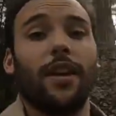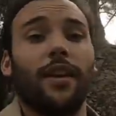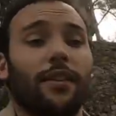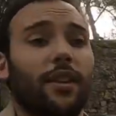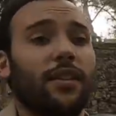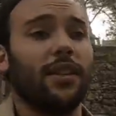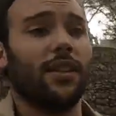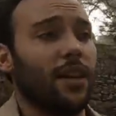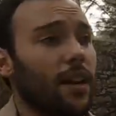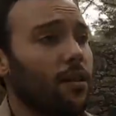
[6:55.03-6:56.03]
And this
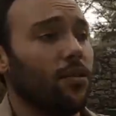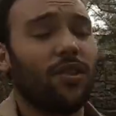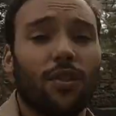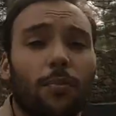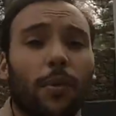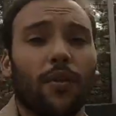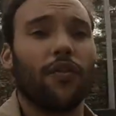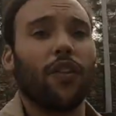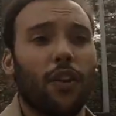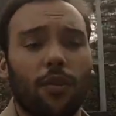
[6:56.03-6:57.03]
is now super
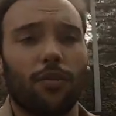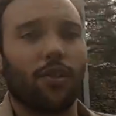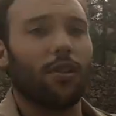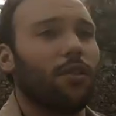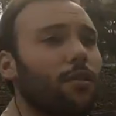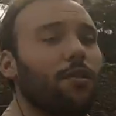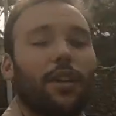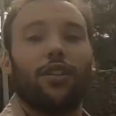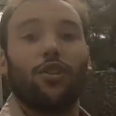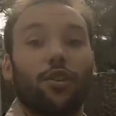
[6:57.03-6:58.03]
view, so
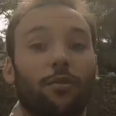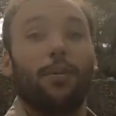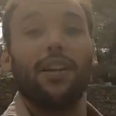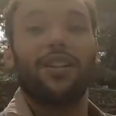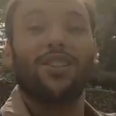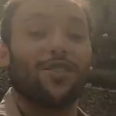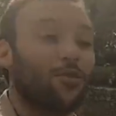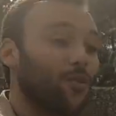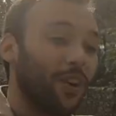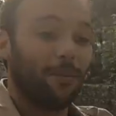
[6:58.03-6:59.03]
it should be
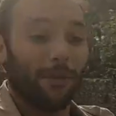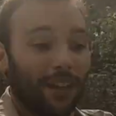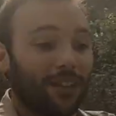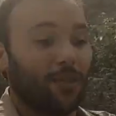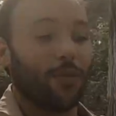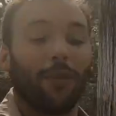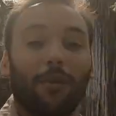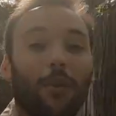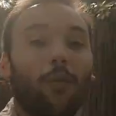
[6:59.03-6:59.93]
extremely